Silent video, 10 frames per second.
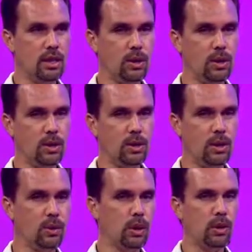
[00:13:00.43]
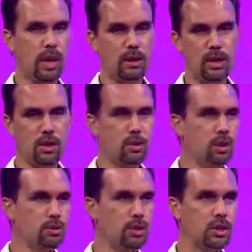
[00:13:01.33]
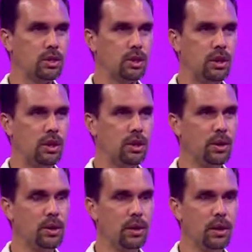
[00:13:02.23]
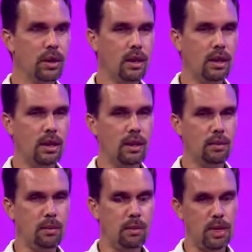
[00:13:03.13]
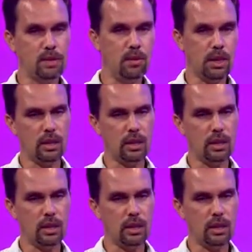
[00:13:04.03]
who the only Hawaiian they knew was Prince Kuhio. That's the one